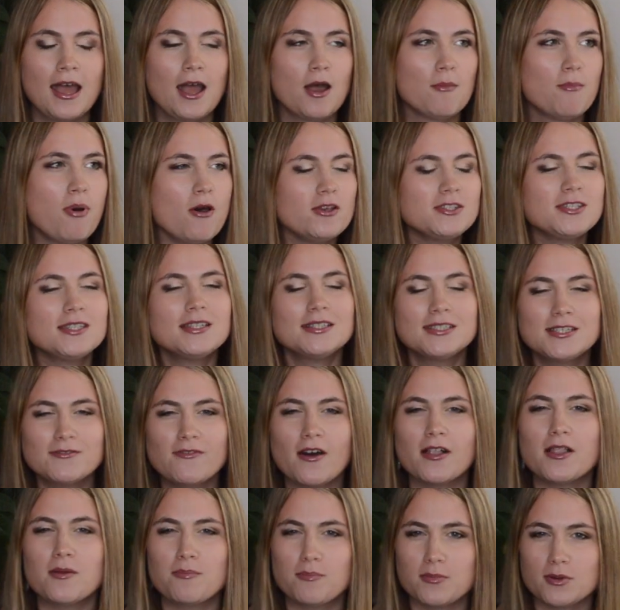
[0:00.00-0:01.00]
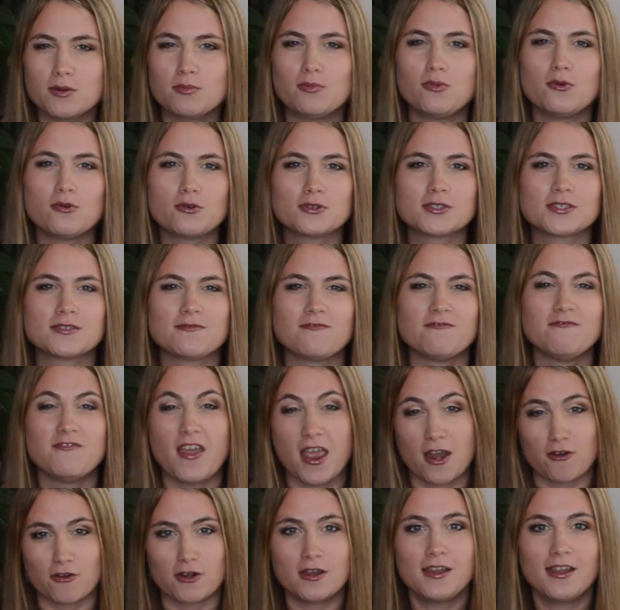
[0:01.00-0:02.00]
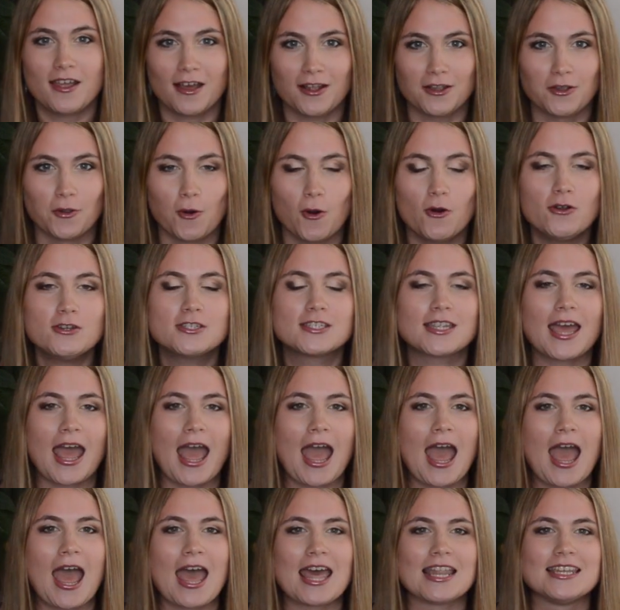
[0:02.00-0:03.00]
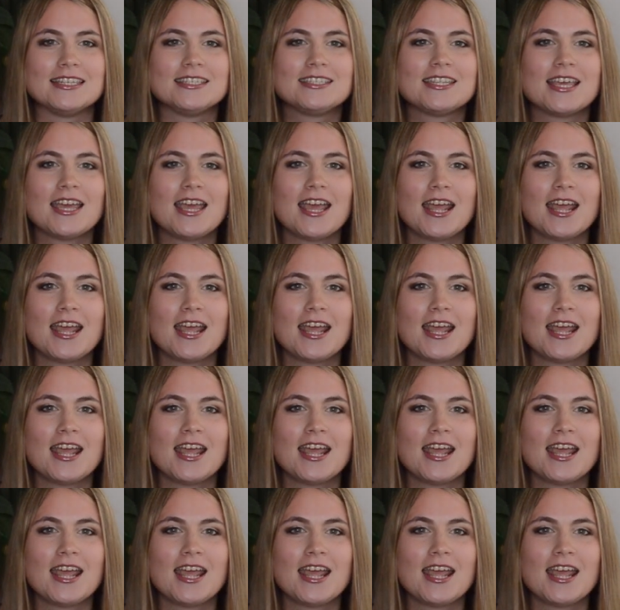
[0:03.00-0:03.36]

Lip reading: Personal development books vary a lot and